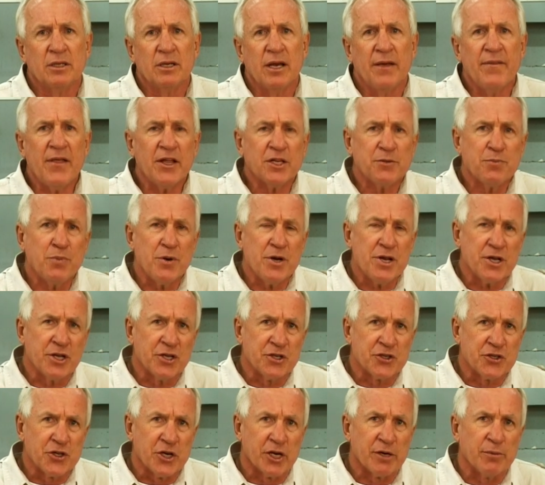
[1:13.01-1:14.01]
And that's pretty
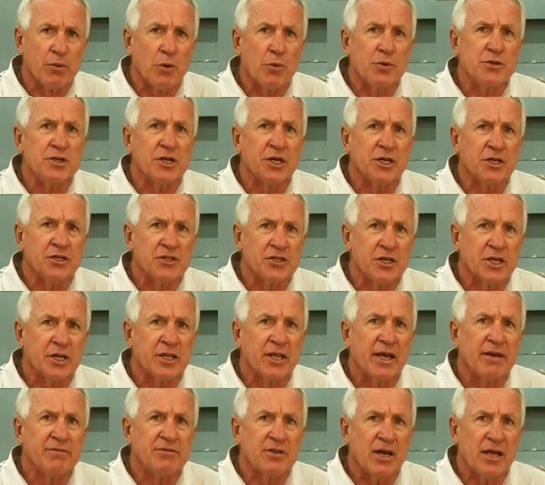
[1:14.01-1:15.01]
considerable when you consider
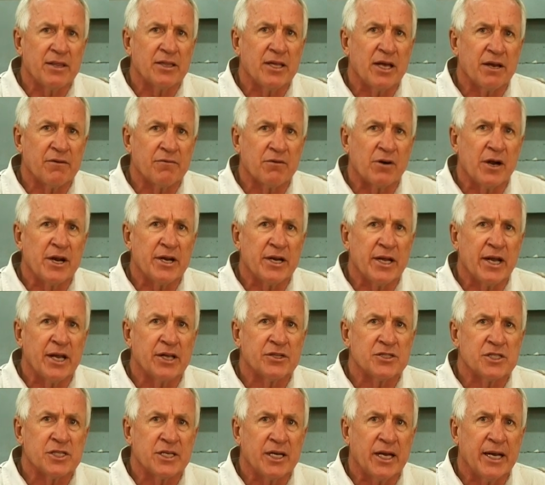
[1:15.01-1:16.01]
they've done that for eight
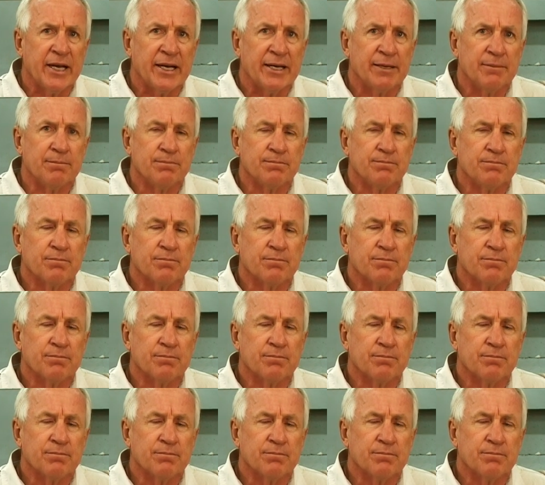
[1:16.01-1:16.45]
hours a day.